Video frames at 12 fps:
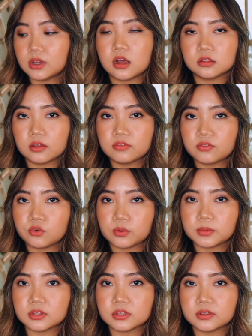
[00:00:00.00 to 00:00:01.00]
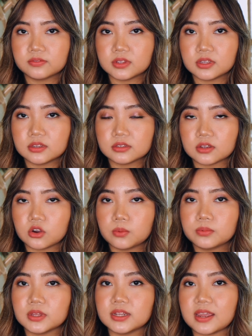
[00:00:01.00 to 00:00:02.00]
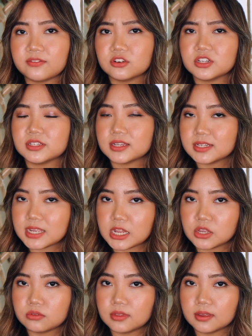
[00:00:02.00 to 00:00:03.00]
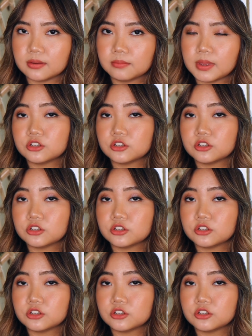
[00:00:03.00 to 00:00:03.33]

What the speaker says: I love the formula of these. I hope they never discontinue them.